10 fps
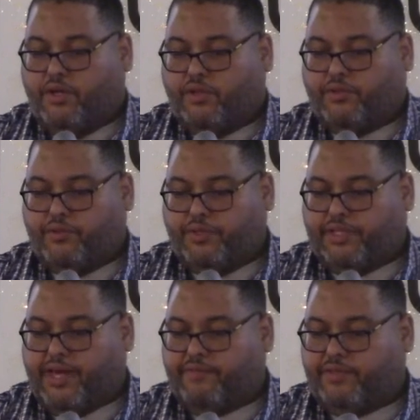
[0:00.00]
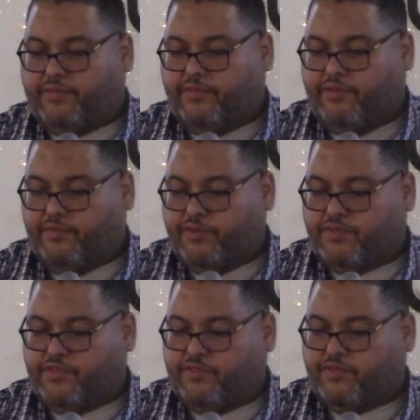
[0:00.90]
Luke 11,
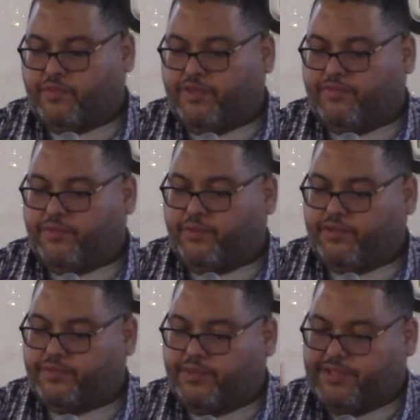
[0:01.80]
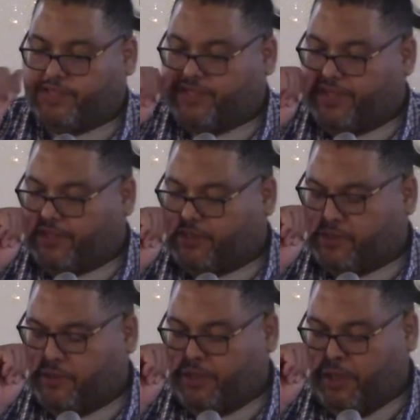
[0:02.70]
verses 24 to
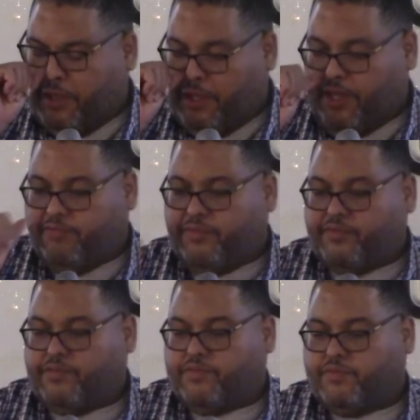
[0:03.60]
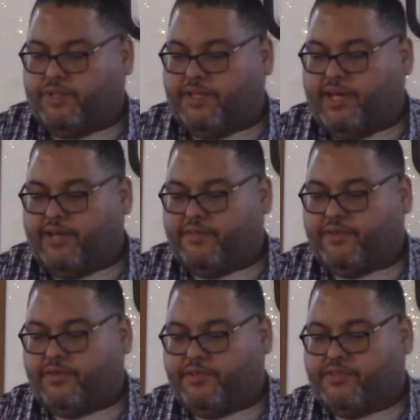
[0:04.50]
26 and verses 29 to
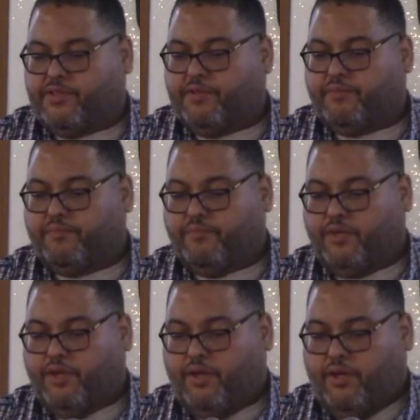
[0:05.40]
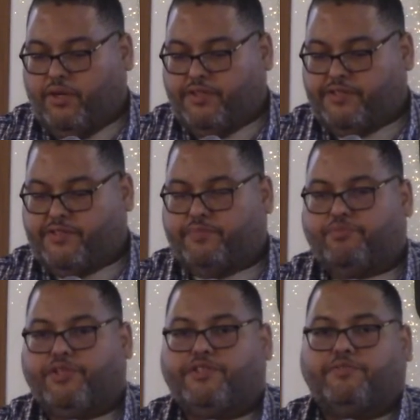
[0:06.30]
32. This is a
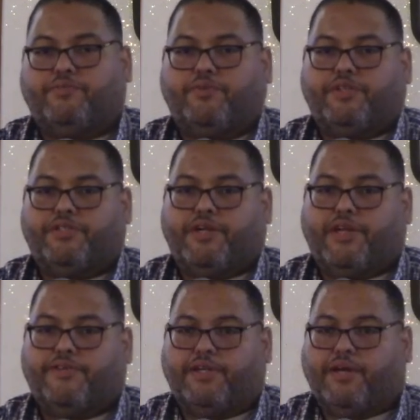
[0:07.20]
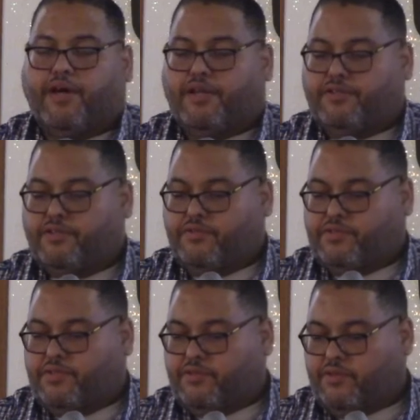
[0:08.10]
principle that Jonathan Cahn
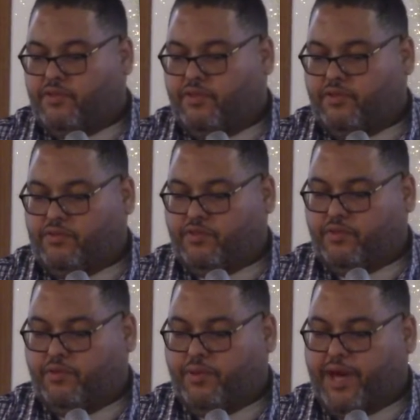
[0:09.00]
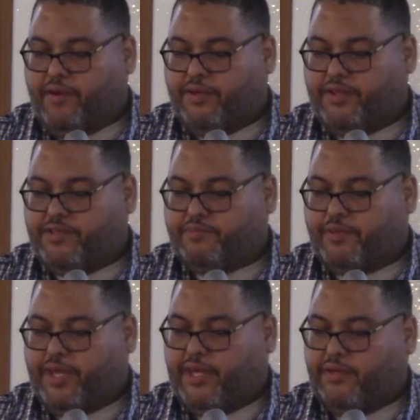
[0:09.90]
uses to go out and
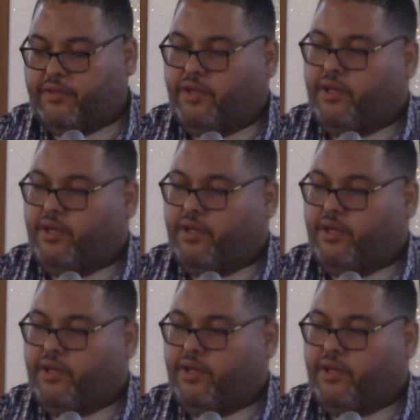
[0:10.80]
explain